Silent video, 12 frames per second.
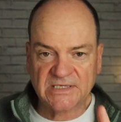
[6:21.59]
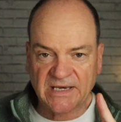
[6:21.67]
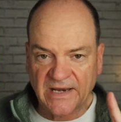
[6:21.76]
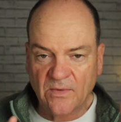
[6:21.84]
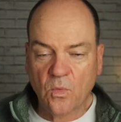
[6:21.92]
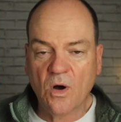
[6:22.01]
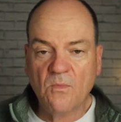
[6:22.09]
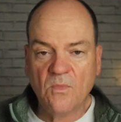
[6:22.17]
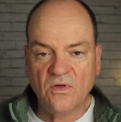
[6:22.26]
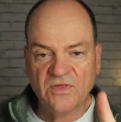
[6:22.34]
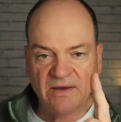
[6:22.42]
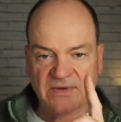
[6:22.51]
and in 1
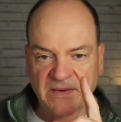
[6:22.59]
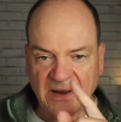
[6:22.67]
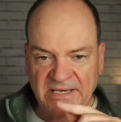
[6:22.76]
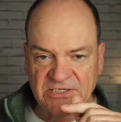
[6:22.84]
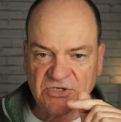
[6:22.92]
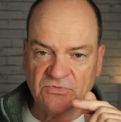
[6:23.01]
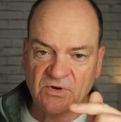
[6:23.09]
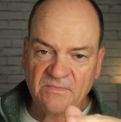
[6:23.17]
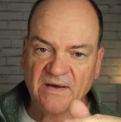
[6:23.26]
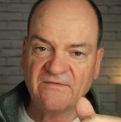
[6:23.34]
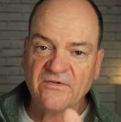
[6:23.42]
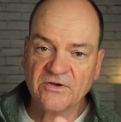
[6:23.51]
month I managed to run
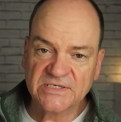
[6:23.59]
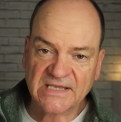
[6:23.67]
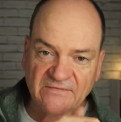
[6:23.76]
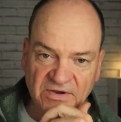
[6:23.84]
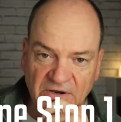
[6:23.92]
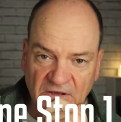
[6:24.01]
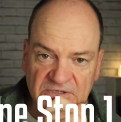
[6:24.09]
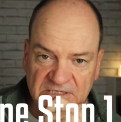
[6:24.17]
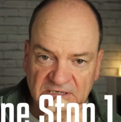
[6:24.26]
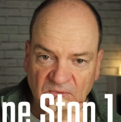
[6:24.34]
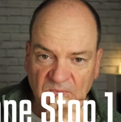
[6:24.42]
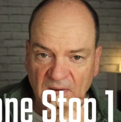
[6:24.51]
my first ever
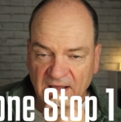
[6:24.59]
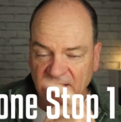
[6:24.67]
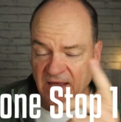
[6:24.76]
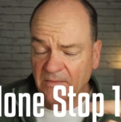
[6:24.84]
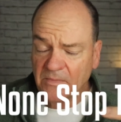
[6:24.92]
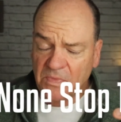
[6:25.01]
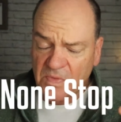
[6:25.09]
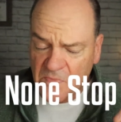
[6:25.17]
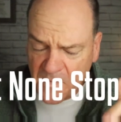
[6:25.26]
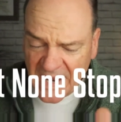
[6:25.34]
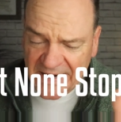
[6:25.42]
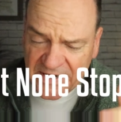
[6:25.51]
non-stop mile. That
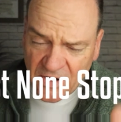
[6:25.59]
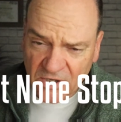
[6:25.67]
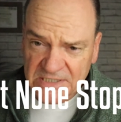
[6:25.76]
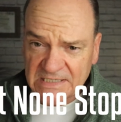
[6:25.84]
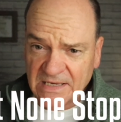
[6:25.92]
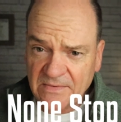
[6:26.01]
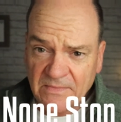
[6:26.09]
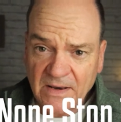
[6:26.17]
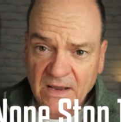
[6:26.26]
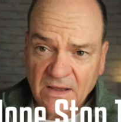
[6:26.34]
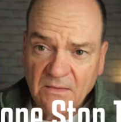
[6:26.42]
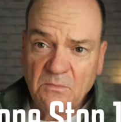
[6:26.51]
might not seem
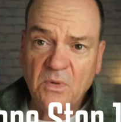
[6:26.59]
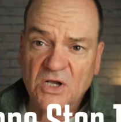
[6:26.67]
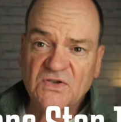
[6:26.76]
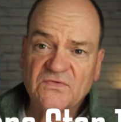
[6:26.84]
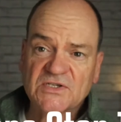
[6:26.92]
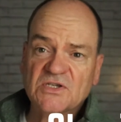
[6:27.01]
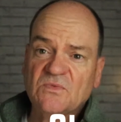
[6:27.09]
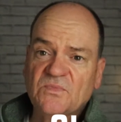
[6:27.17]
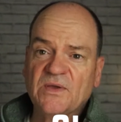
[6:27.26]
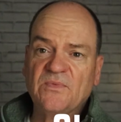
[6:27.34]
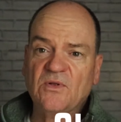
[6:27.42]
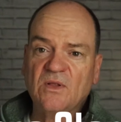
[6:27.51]
much for some
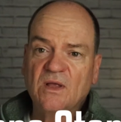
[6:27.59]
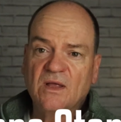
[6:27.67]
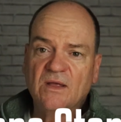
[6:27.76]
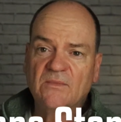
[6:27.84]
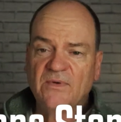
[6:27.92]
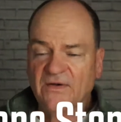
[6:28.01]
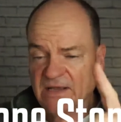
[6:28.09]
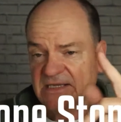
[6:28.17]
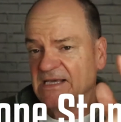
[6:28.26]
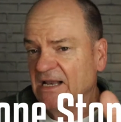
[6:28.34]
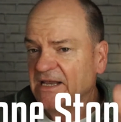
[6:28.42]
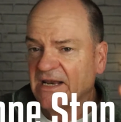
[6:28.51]
people, but I can
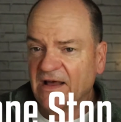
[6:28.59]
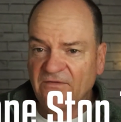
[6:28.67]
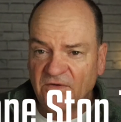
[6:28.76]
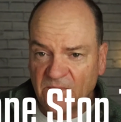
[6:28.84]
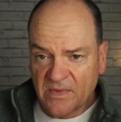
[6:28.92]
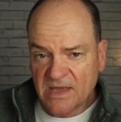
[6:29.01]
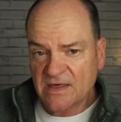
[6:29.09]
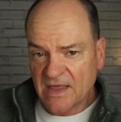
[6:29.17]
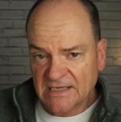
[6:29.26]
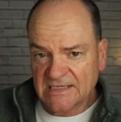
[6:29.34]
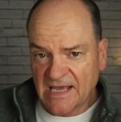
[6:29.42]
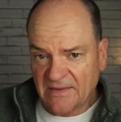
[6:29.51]
tell you now, for me at
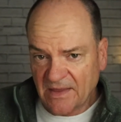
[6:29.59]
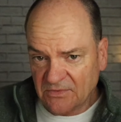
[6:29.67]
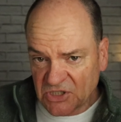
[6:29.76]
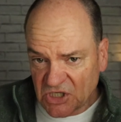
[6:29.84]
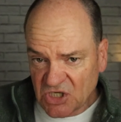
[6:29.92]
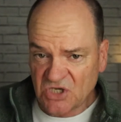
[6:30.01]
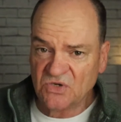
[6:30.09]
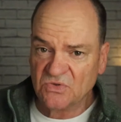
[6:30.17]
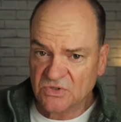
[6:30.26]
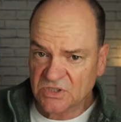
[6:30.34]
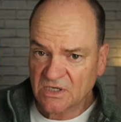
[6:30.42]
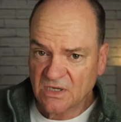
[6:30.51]
that time, that was
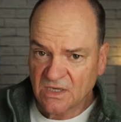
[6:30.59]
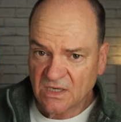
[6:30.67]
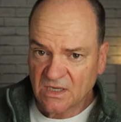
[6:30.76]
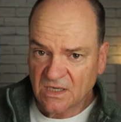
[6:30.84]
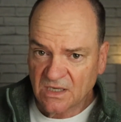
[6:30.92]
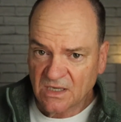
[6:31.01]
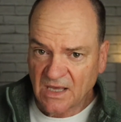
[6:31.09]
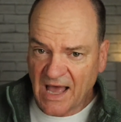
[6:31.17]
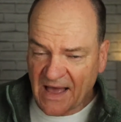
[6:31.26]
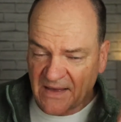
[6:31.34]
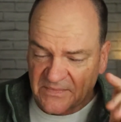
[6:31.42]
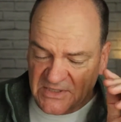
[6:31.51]
huge.
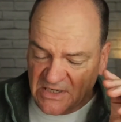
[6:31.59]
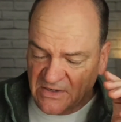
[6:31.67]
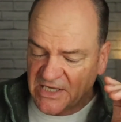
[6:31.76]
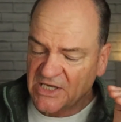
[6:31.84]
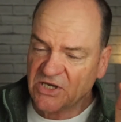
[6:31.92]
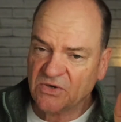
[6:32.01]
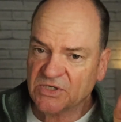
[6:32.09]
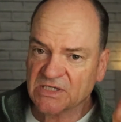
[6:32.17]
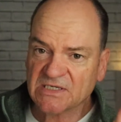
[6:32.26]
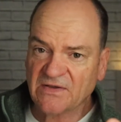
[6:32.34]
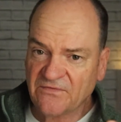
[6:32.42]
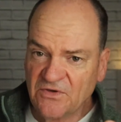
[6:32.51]
Absolutely huge. And
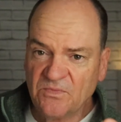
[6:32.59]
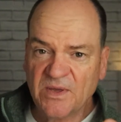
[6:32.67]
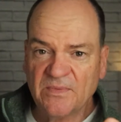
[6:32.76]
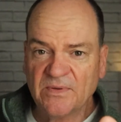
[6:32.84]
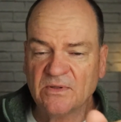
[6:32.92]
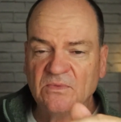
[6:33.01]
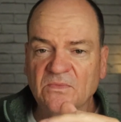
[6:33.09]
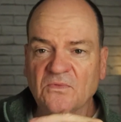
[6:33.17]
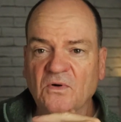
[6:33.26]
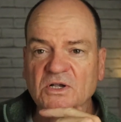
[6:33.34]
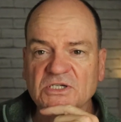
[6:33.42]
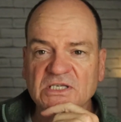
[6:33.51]
there's a few people who
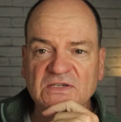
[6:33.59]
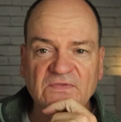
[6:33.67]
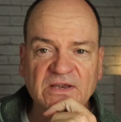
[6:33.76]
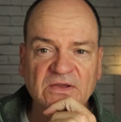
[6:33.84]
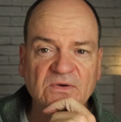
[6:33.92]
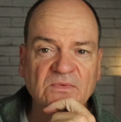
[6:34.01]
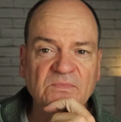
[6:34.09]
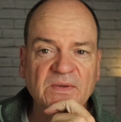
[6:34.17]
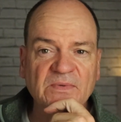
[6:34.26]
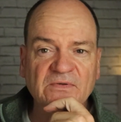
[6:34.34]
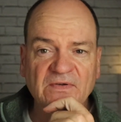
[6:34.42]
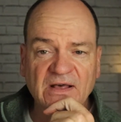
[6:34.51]
watch this video and
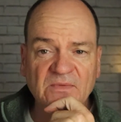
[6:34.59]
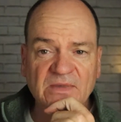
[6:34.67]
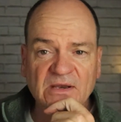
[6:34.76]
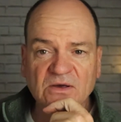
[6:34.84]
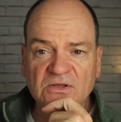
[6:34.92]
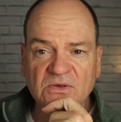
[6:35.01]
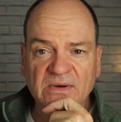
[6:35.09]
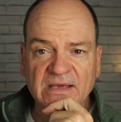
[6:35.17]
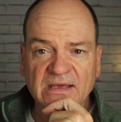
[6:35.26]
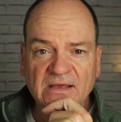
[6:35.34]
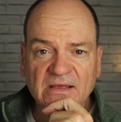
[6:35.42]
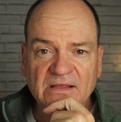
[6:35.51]
people who've helped me along the way.
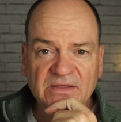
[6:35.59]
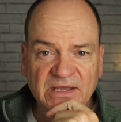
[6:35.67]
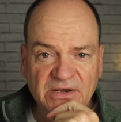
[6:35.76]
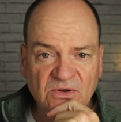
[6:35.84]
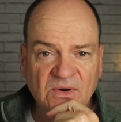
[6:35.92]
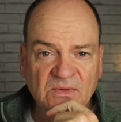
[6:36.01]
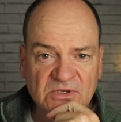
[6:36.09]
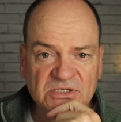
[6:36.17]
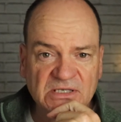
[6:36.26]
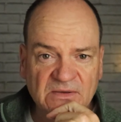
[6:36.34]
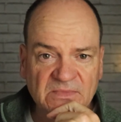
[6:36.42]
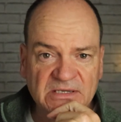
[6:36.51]
They know how much
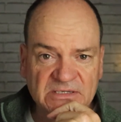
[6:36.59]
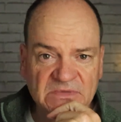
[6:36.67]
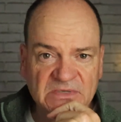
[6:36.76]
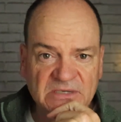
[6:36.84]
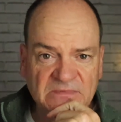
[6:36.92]
that meant to me.